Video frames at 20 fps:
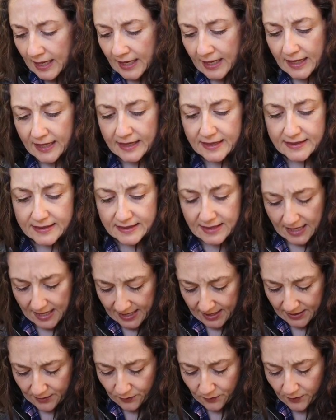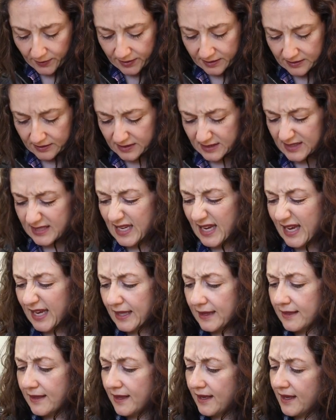and I will
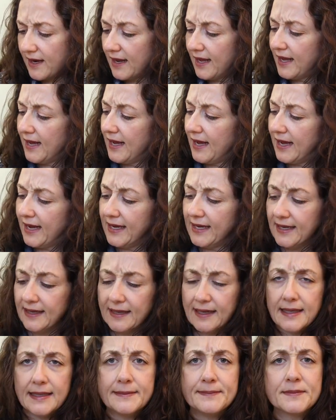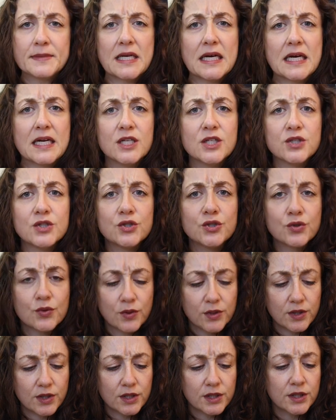say that I am not
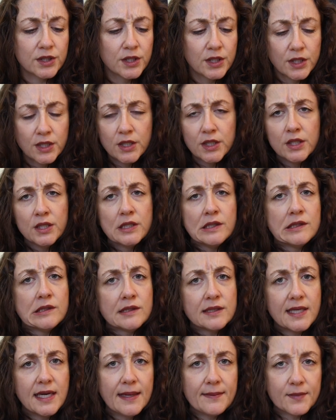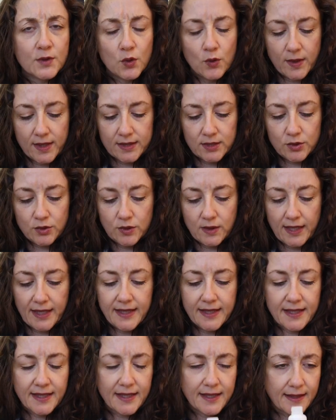sure that I'm going to
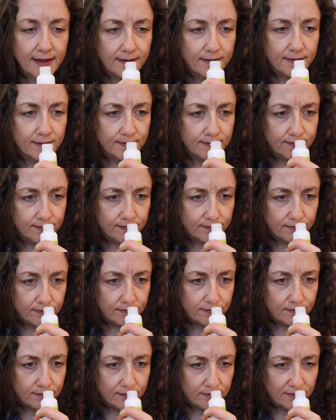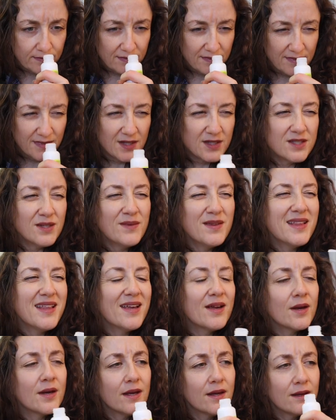like it. There's something
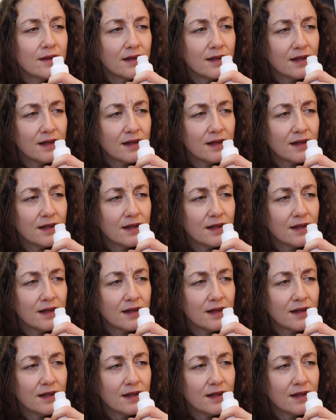like